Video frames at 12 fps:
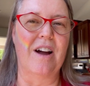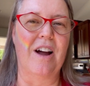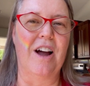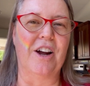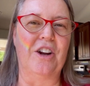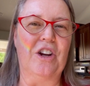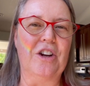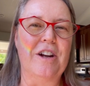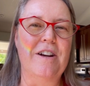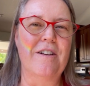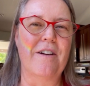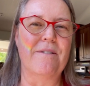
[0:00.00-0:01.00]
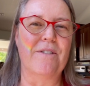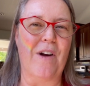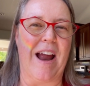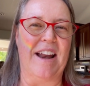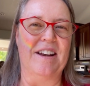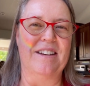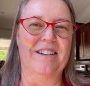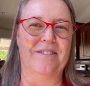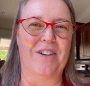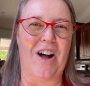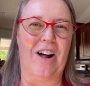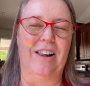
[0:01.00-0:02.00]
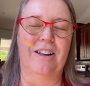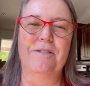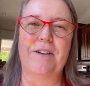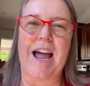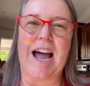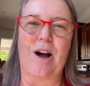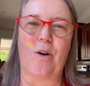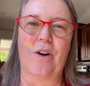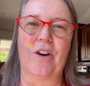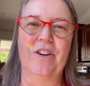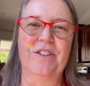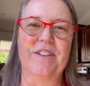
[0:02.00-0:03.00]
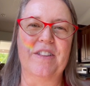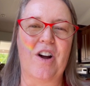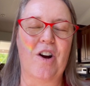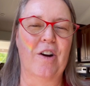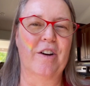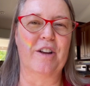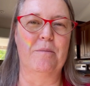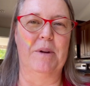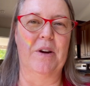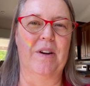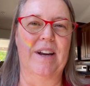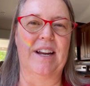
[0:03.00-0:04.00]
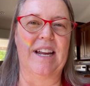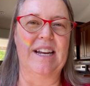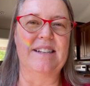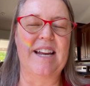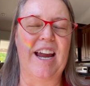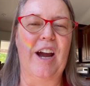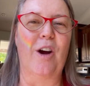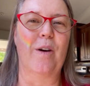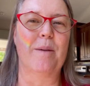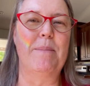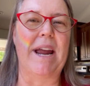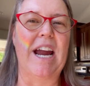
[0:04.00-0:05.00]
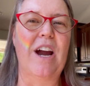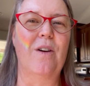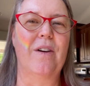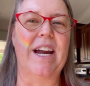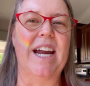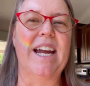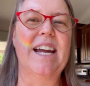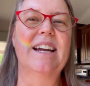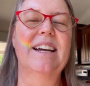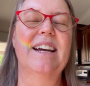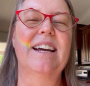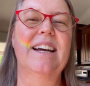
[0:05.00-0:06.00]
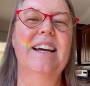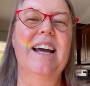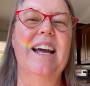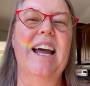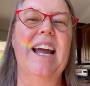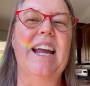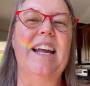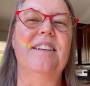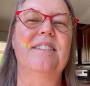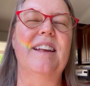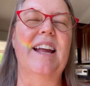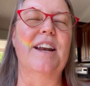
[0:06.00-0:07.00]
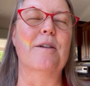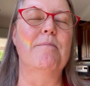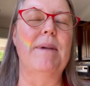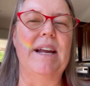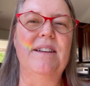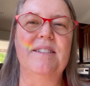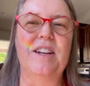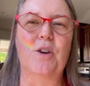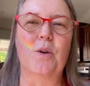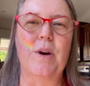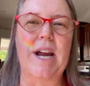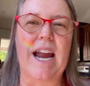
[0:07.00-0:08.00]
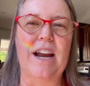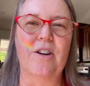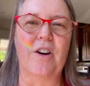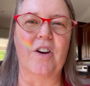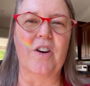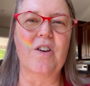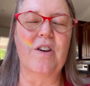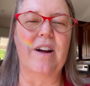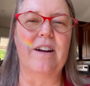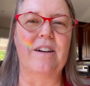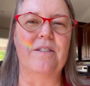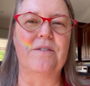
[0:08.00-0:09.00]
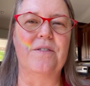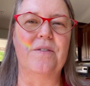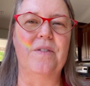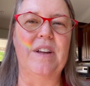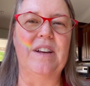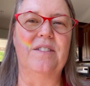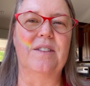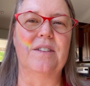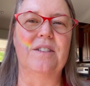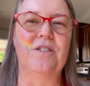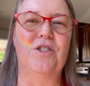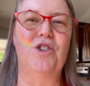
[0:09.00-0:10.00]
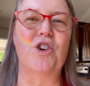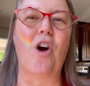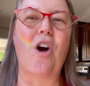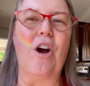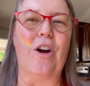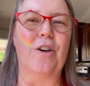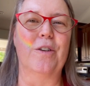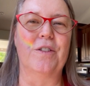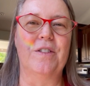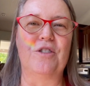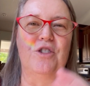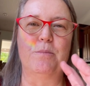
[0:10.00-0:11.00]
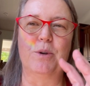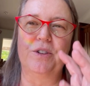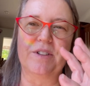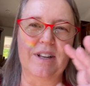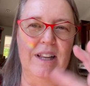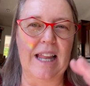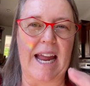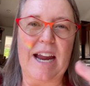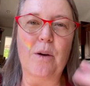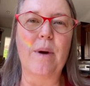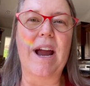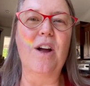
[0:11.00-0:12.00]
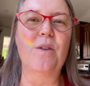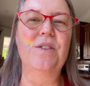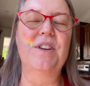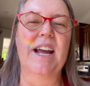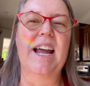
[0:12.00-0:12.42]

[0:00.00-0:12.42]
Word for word: a good friend of all of ours in the art community, Tera Perry, is an amazing creator of these jars that she puts clay around